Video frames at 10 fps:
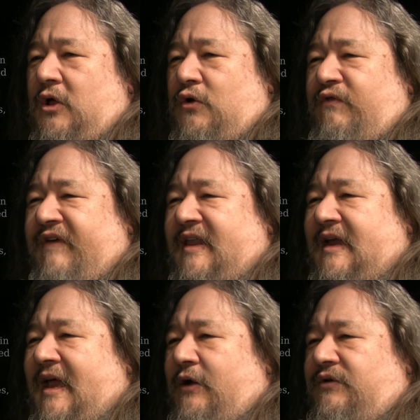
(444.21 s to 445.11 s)
who
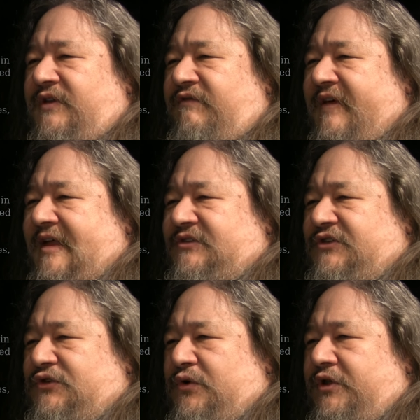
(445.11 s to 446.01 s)
faded out in vast
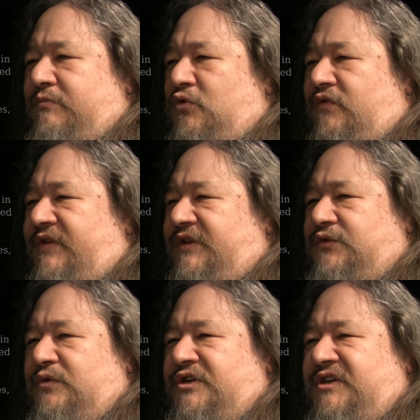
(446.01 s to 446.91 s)
sordid
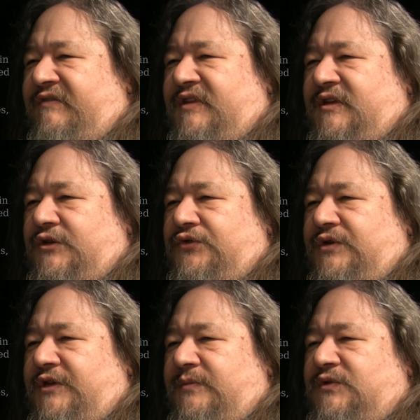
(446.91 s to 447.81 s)
movies, were shifted in
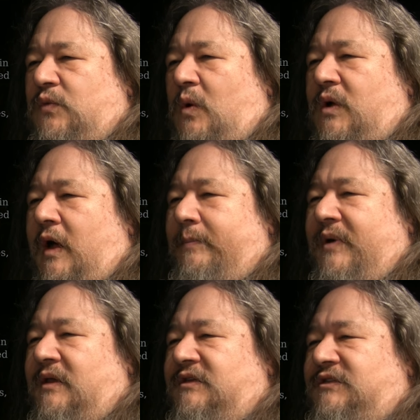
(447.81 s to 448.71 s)
dreams, woke up
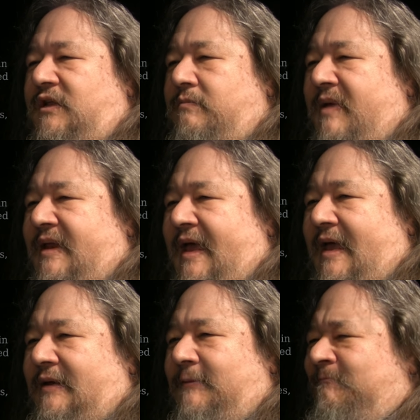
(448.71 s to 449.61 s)
on a sudden
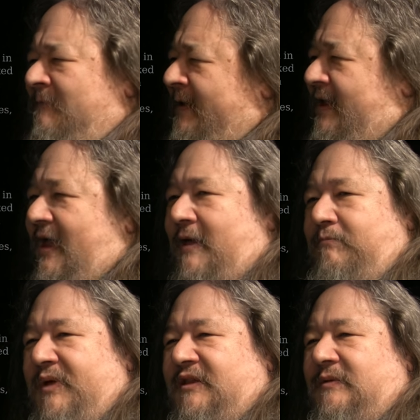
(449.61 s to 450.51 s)
Manhattan,
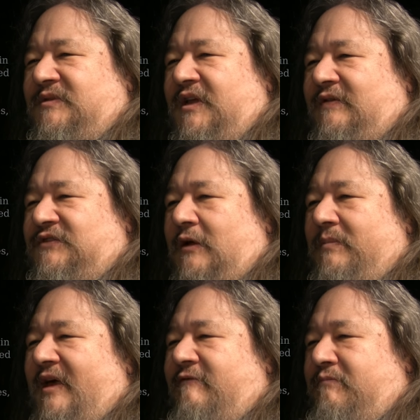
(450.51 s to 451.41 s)
and picked themselves
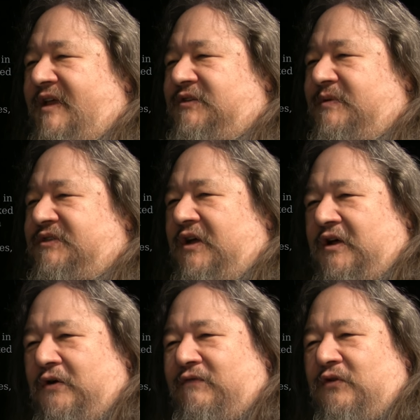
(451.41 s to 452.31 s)
up out of basements
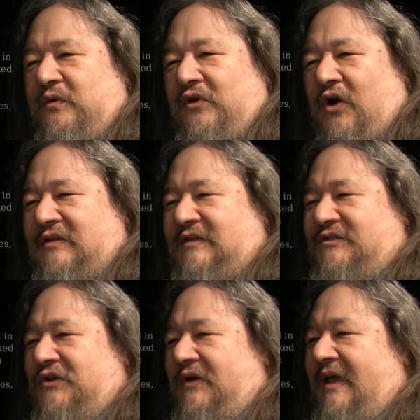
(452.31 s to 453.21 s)
hung over with
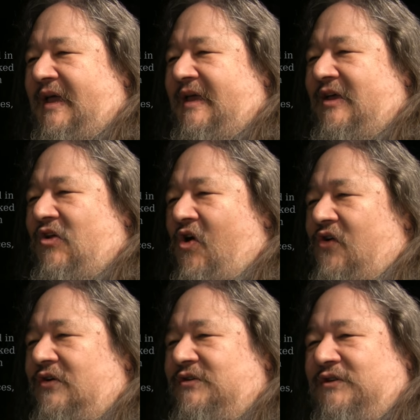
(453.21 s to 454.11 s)
heartless toquet and
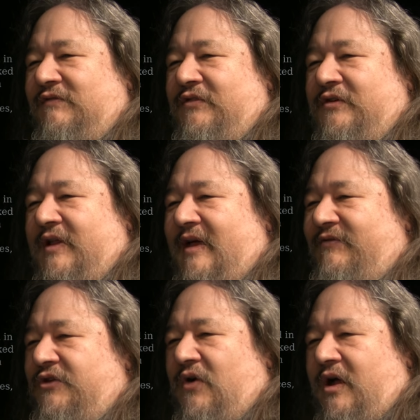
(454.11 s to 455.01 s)
horrors of Third
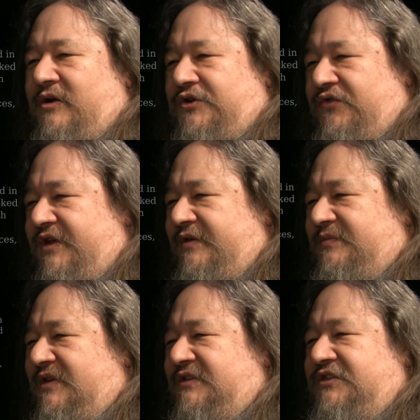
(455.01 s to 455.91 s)
Avenue iron
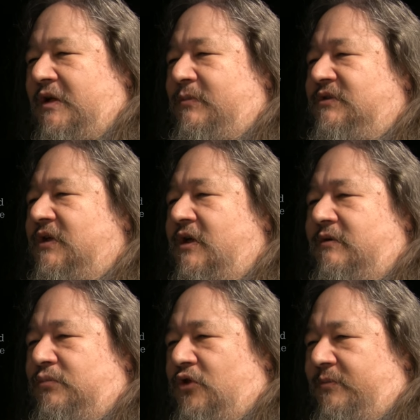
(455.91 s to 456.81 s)
dreams, and stumbled to
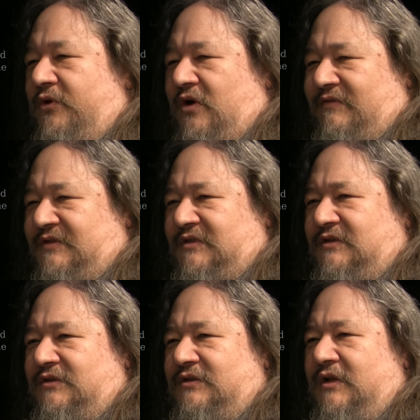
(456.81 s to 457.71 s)
unemployment
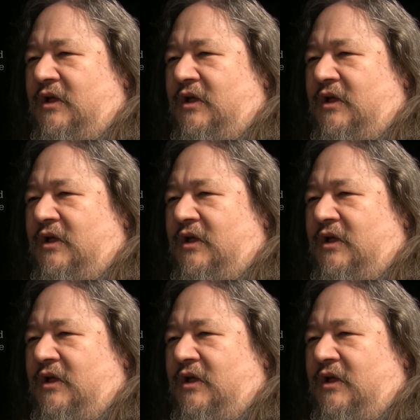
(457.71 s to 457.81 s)
offices,